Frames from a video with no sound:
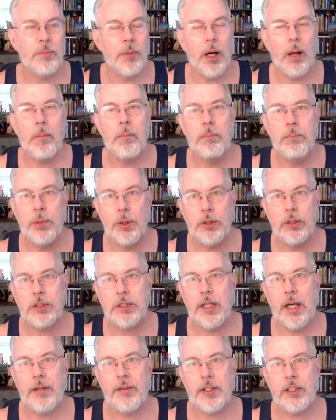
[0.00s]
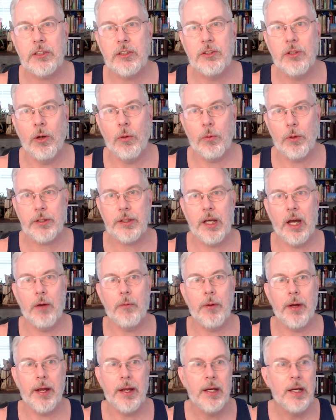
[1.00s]
but Buddhist ethics don't work that
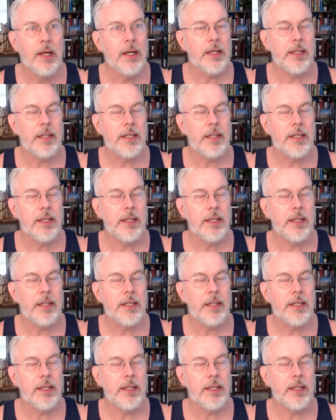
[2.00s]
way.